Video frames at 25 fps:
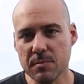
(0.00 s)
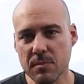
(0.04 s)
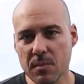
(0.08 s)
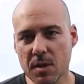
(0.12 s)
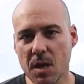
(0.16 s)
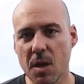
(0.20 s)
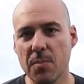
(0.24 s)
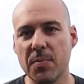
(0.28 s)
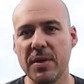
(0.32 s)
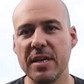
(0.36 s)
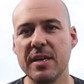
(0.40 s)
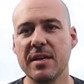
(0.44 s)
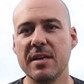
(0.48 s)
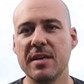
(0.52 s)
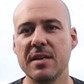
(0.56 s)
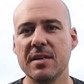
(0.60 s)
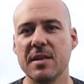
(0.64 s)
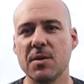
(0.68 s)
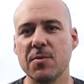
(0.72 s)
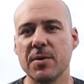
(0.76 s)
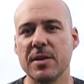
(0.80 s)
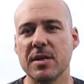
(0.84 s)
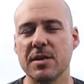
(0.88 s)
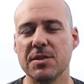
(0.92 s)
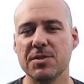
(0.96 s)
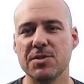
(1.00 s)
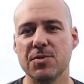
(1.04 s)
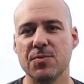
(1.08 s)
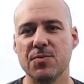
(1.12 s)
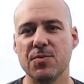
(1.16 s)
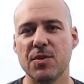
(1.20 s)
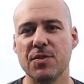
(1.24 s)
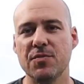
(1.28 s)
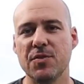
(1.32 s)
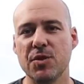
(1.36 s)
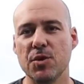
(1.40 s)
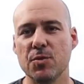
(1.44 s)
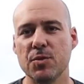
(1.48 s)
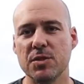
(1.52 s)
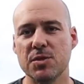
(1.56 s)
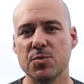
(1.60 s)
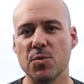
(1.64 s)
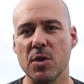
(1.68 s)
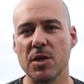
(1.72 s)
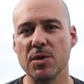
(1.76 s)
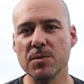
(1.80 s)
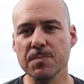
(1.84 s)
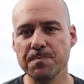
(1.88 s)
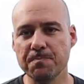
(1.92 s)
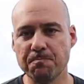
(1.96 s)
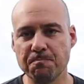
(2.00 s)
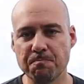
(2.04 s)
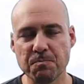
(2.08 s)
a beer here that we're going to review as well.